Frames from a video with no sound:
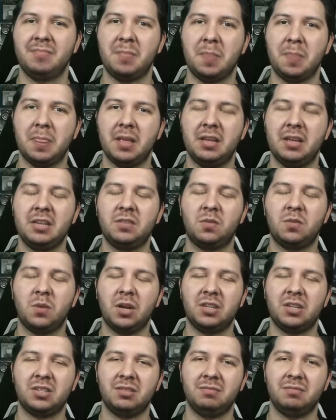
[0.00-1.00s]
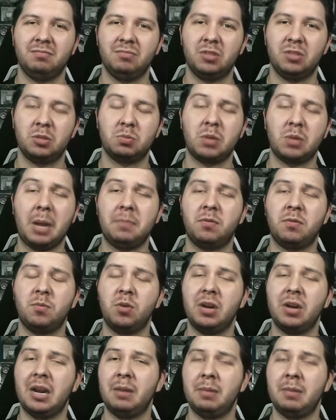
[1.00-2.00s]
Thanks for watching. Subscribe for more
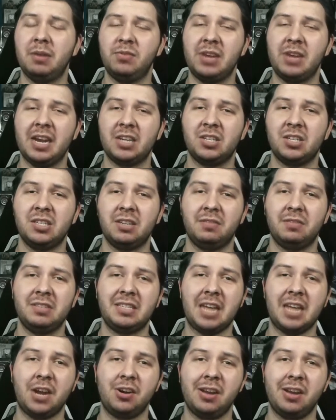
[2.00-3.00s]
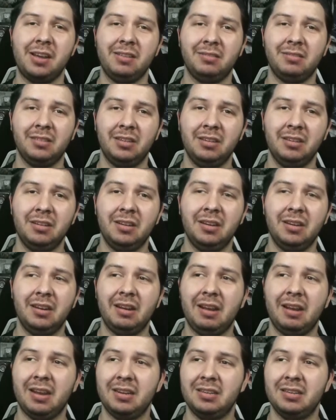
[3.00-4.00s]
anime reactions every Saturday,
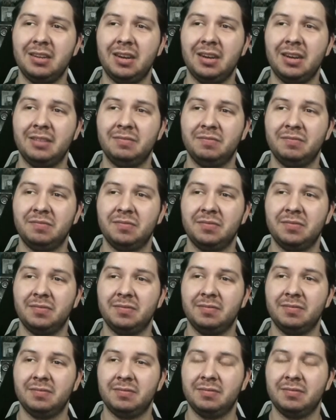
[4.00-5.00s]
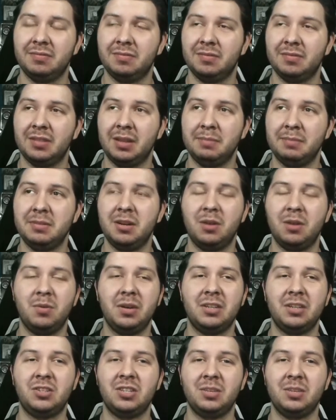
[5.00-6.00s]
and uh, let me know
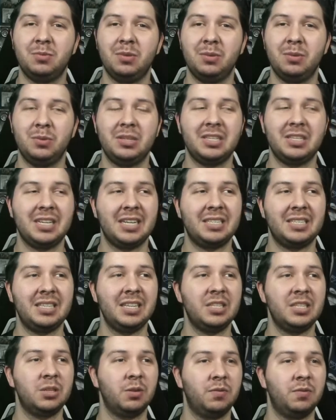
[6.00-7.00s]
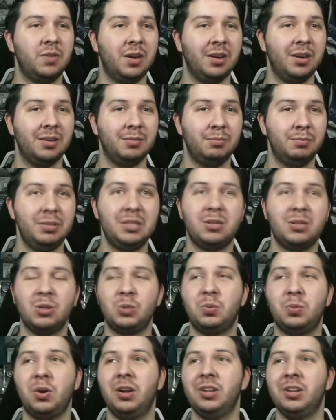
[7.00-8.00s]
what you what, what you guys think so far. Please no
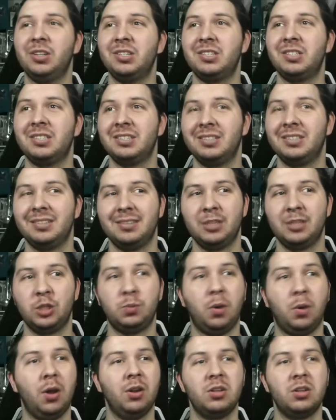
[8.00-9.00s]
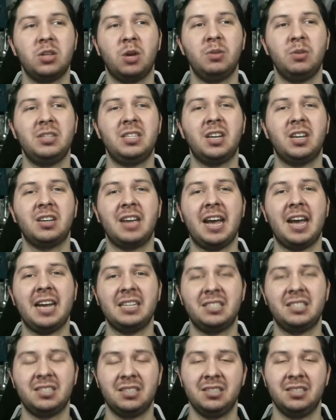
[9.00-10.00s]
spoilers. Spoilers always suck
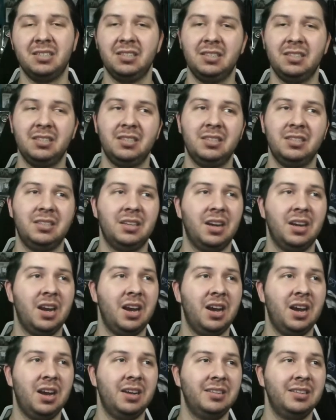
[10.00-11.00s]
ass. Uh,